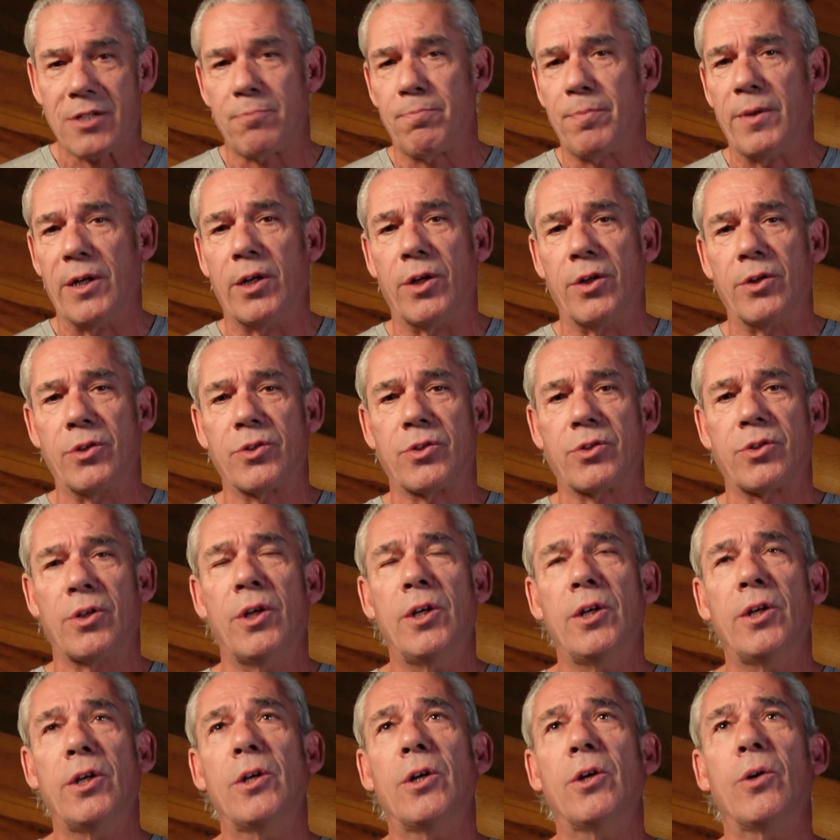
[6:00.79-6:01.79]
bills
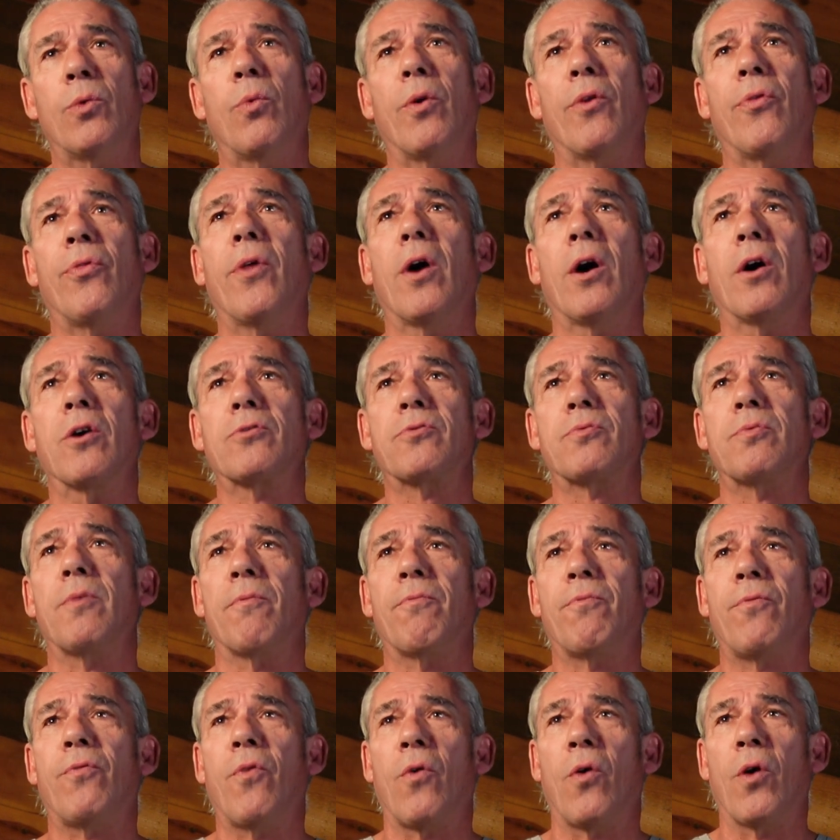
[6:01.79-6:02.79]
with those from
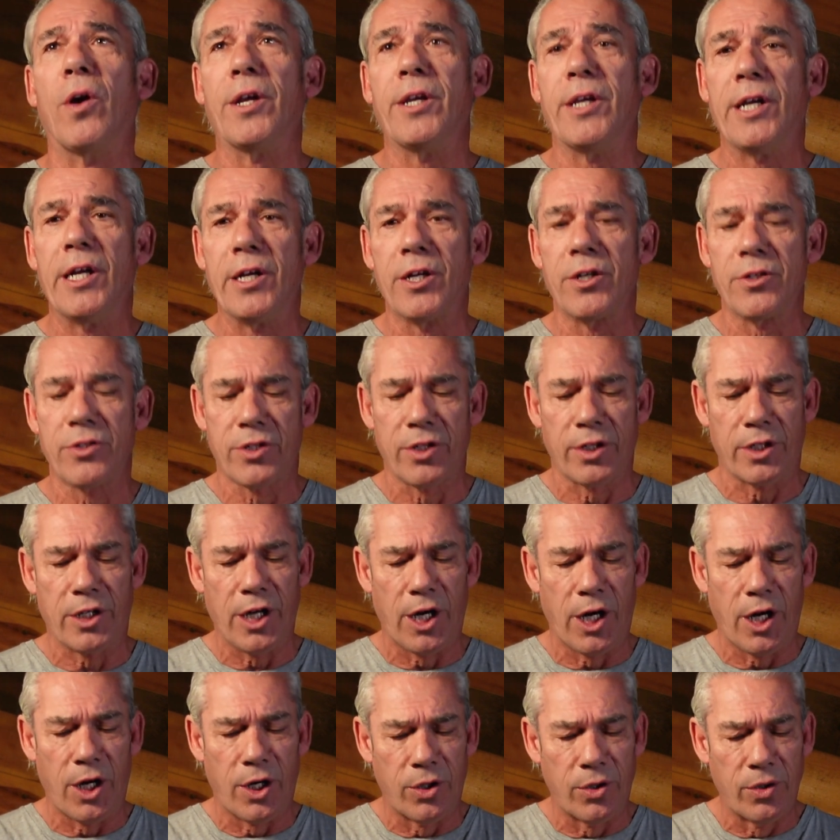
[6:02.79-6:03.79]
4 years
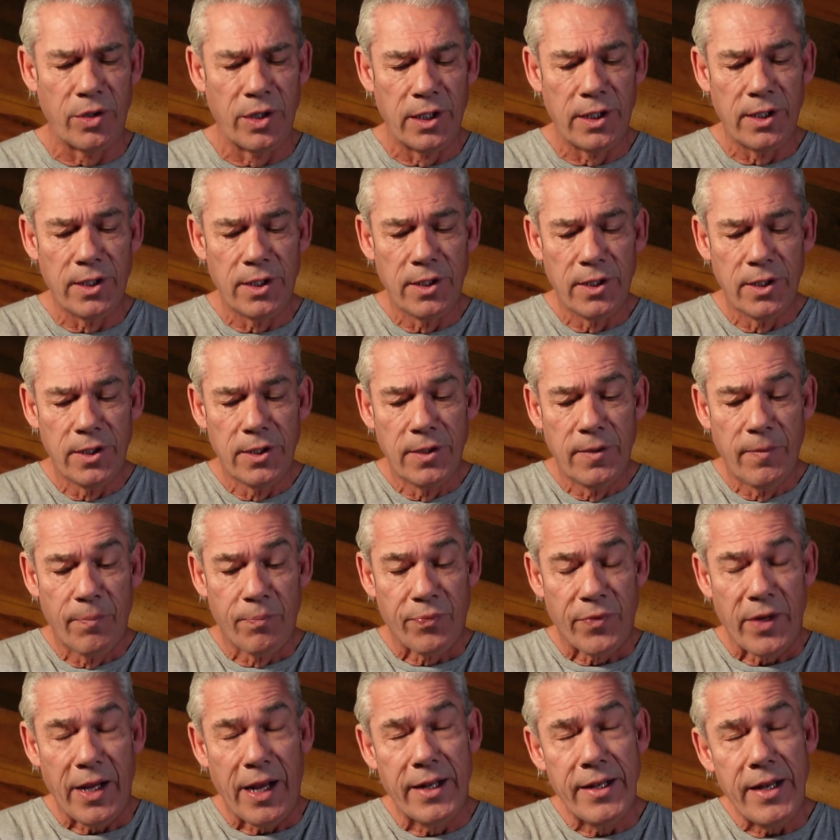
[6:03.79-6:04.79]
ago.
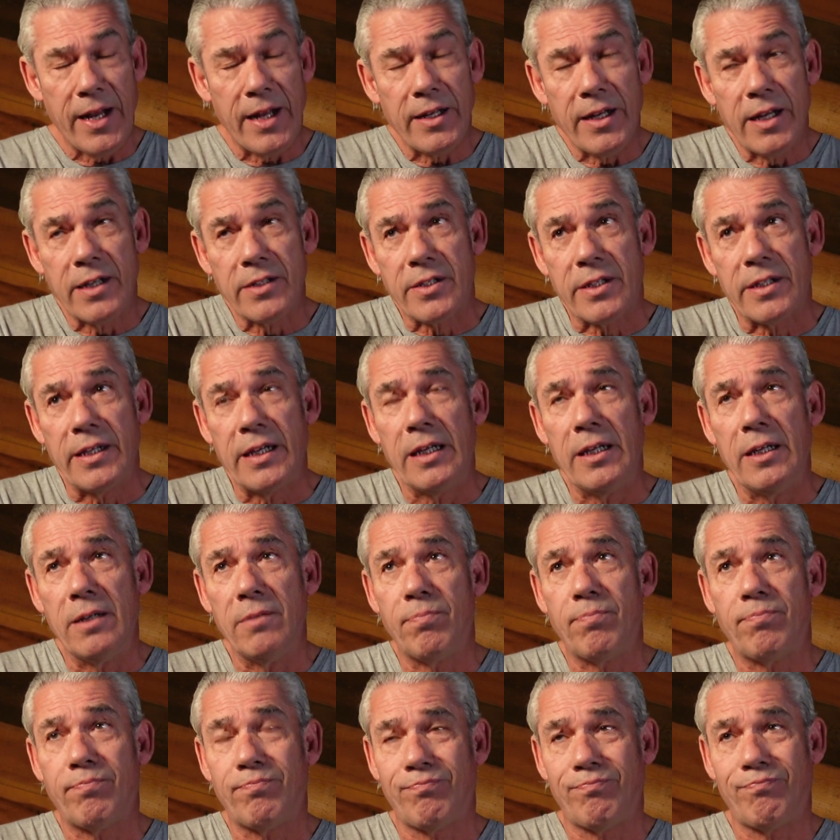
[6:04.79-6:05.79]
And then there's a
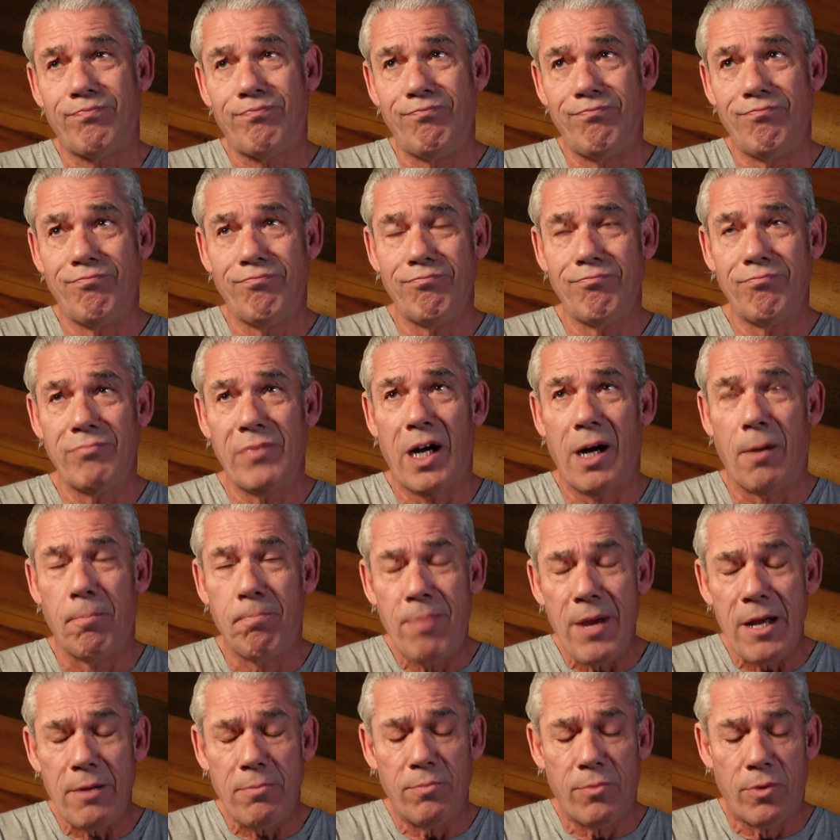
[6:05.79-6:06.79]

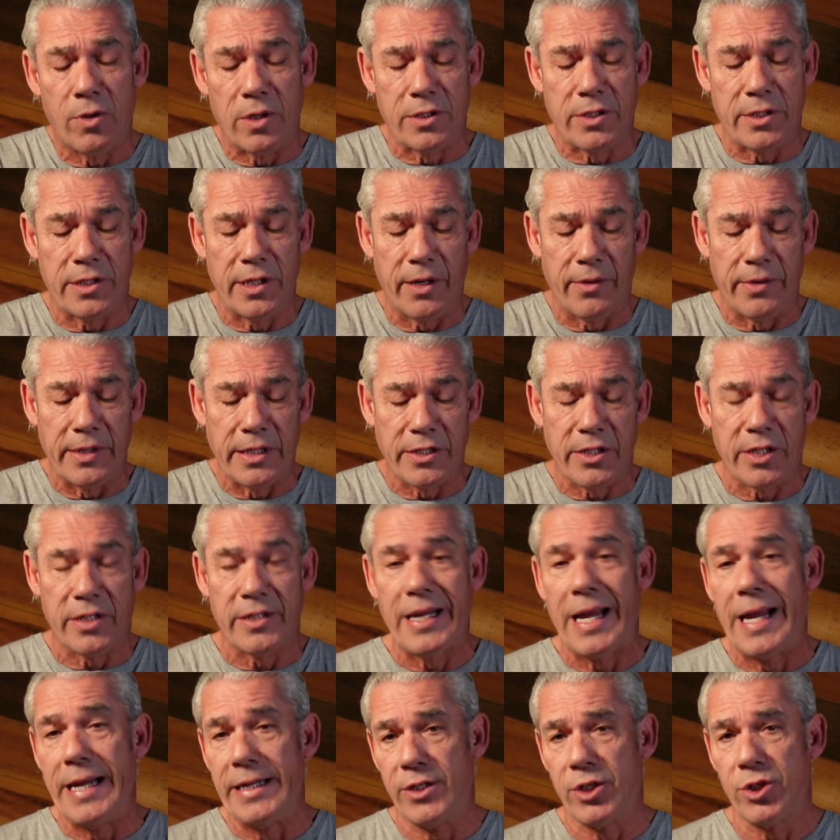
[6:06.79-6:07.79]
bit more serious
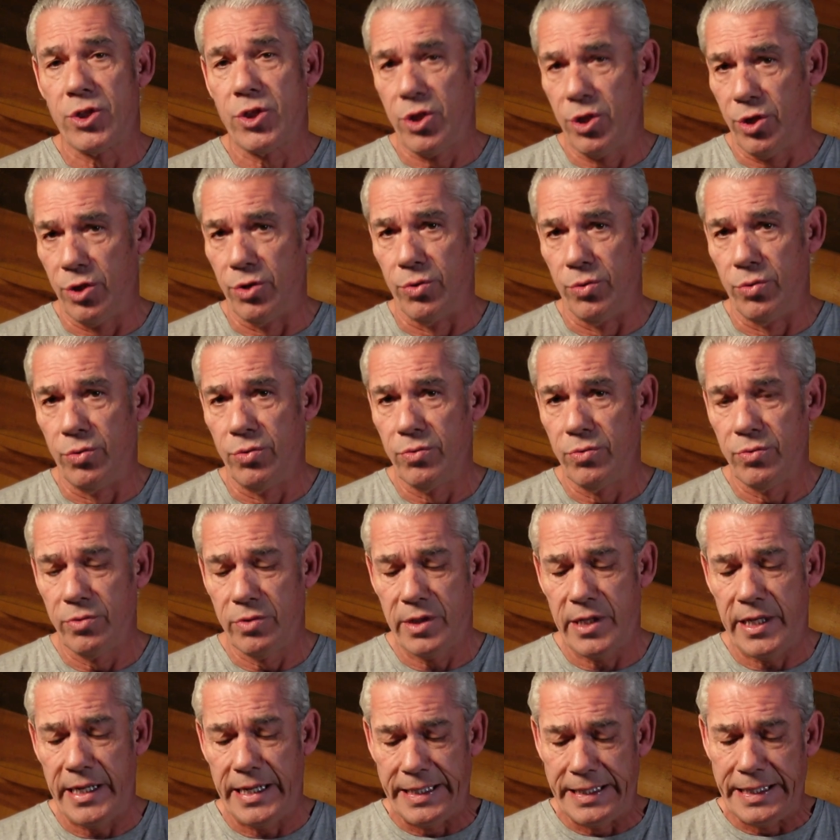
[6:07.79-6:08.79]
stage 2
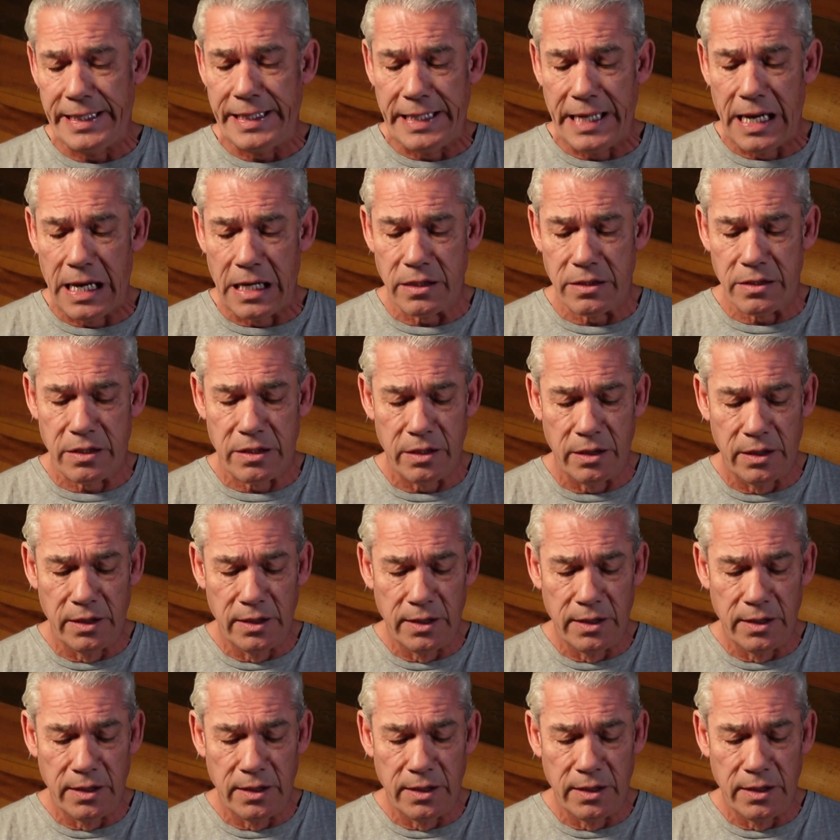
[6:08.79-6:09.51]
TDS,